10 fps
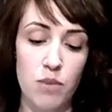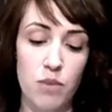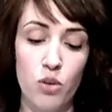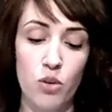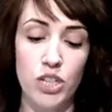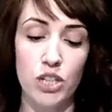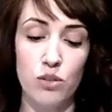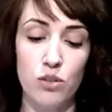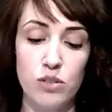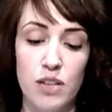going to
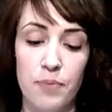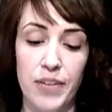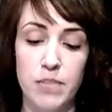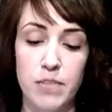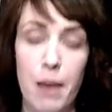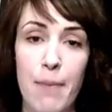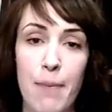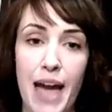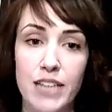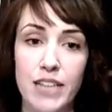use is by
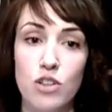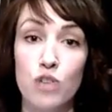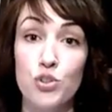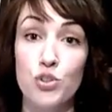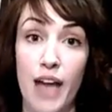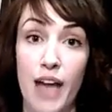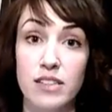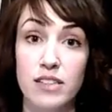MAC. It's called Trax.